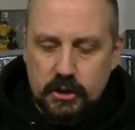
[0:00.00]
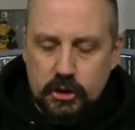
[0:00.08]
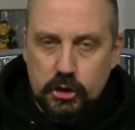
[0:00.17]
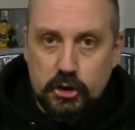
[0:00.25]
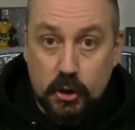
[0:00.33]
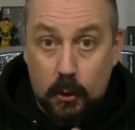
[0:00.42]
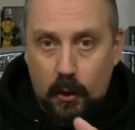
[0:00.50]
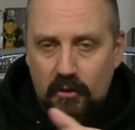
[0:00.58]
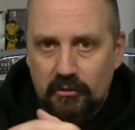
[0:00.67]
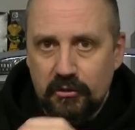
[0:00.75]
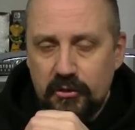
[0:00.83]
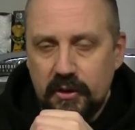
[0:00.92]
show
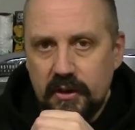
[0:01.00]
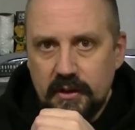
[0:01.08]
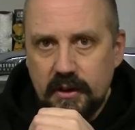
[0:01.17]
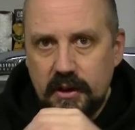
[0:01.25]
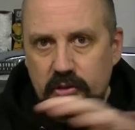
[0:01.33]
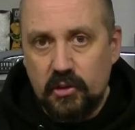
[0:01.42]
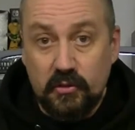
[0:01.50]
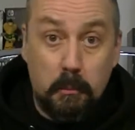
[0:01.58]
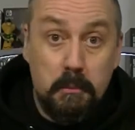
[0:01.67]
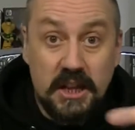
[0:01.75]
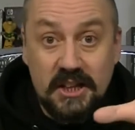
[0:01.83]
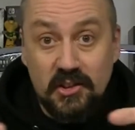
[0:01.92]
off in sort of a
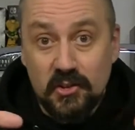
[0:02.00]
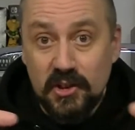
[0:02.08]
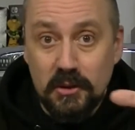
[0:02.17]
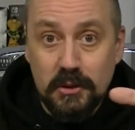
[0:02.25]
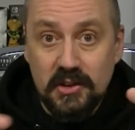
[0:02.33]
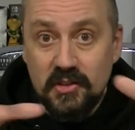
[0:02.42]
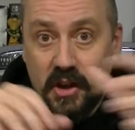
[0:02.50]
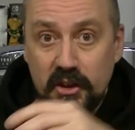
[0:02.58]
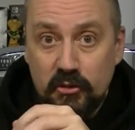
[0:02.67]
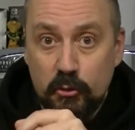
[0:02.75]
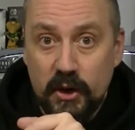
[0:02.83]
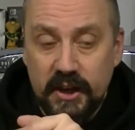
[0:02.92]
mini-series kind
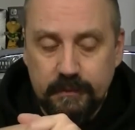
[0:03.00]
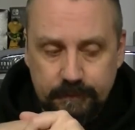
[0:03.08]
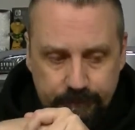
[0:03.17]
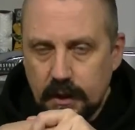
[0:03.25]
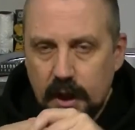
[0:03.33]
of way.